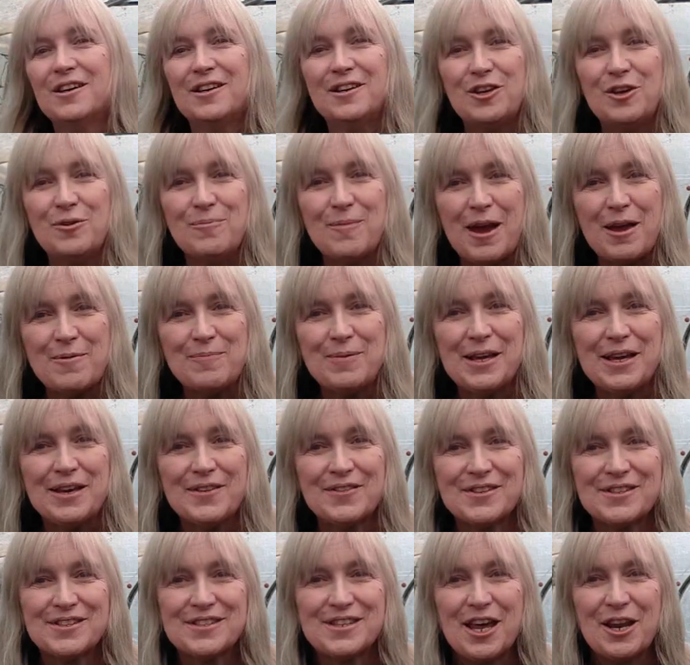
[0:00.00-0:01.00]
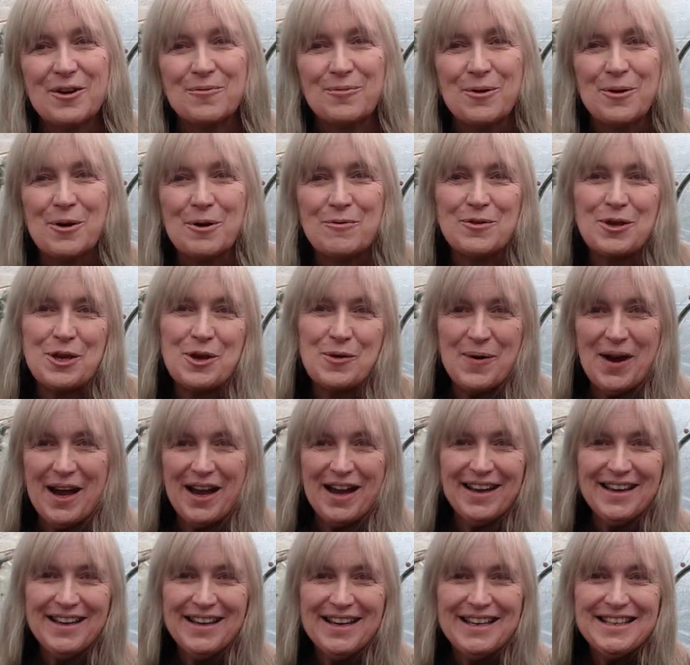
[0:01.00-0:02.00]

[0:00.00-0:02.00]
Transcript: You may be in the sun wherever you are.